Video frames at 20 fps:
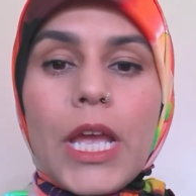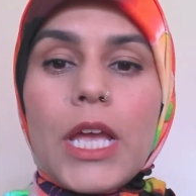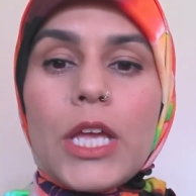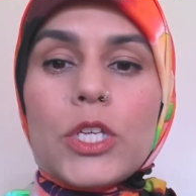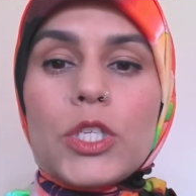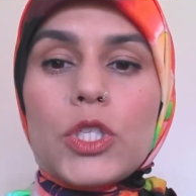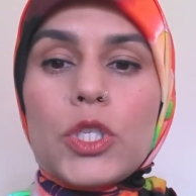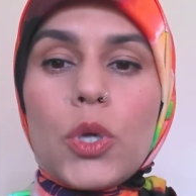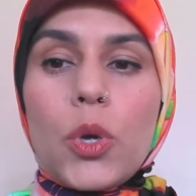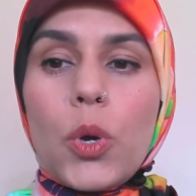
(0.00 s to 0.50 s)

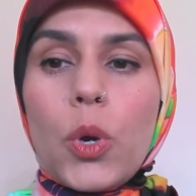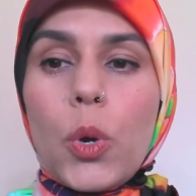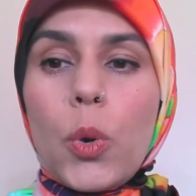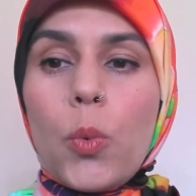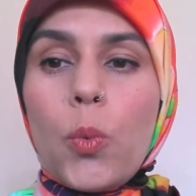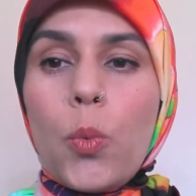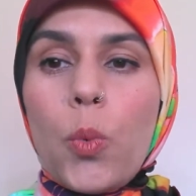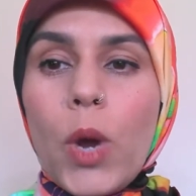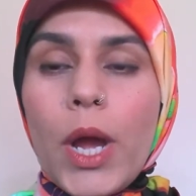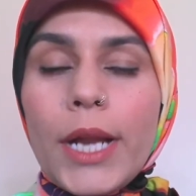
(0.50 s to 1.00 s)
So
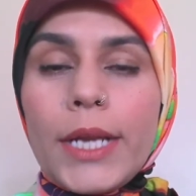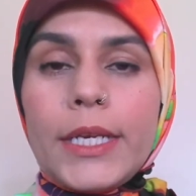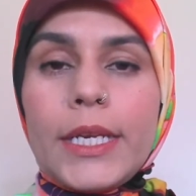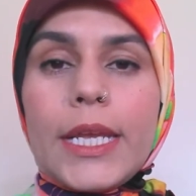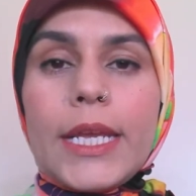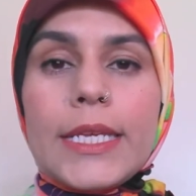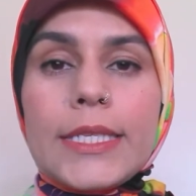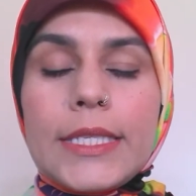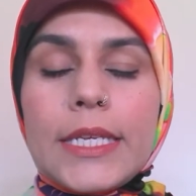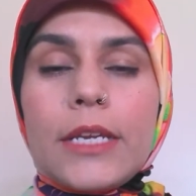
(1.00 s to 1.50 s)
what
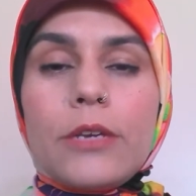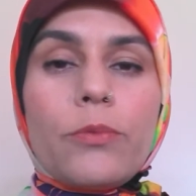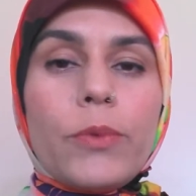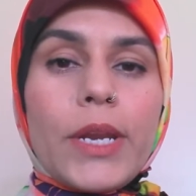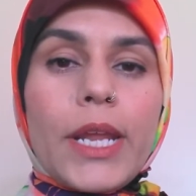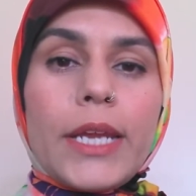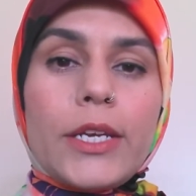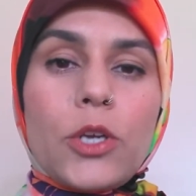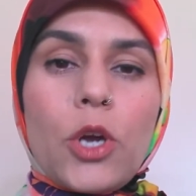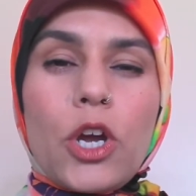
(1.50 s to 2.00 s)
is it
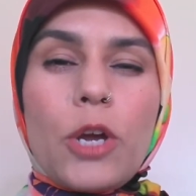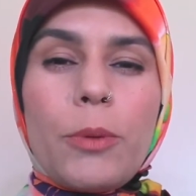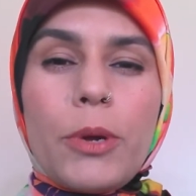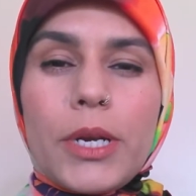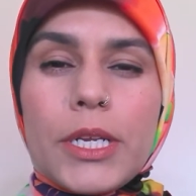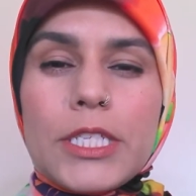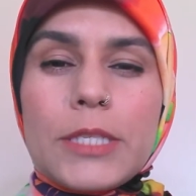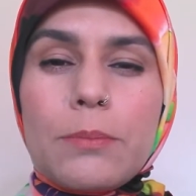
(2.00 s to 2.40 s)
when I talk about a